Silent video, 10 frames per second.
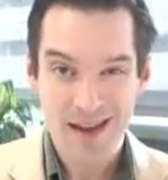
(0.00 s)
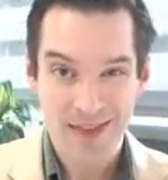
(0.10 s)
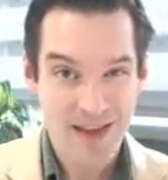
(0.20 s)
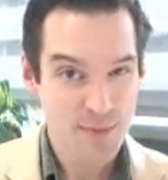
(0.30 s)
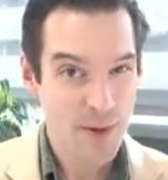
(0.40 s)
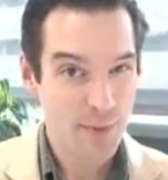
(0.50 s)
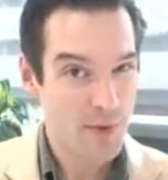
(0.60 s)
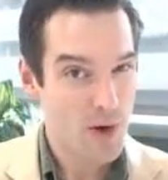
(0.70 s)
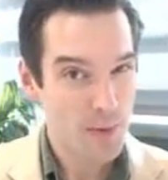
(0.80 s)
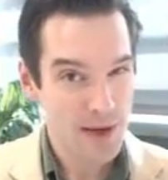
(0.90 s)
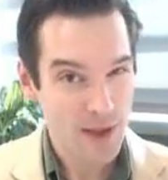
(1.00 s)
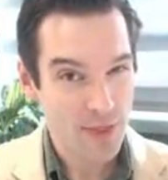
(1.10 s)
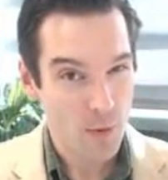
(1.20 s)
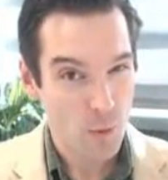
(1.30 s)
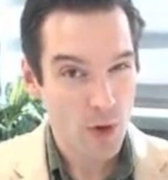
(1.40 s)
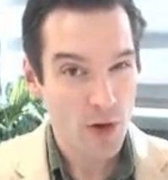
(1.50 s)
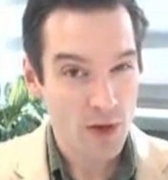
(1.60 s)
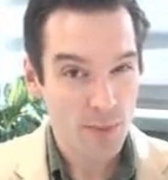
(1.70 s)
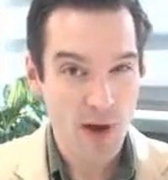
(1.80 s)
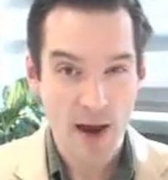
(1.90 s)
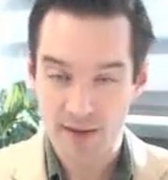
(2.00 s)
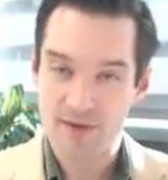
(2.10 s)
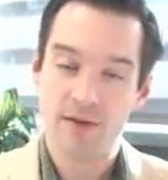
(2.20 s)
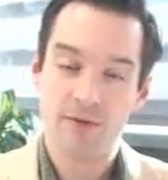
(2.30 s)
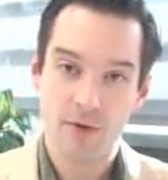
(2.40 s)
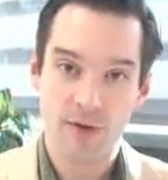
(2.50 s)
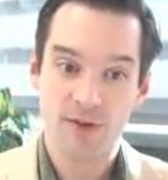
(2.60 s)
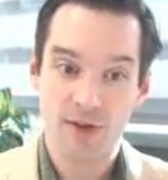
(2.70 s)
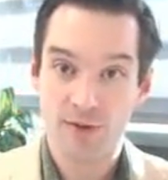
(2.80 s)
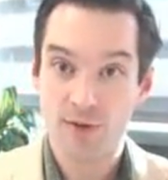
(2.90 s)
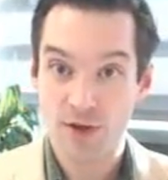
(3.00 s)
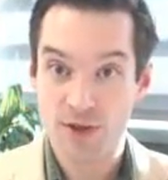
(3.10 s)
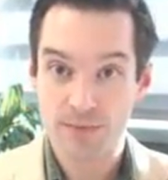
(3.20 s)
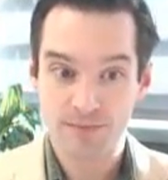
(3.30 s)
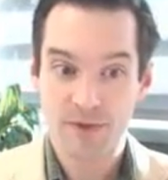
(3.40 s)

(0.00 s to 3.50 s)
and that's probably where we get the word product for this construction.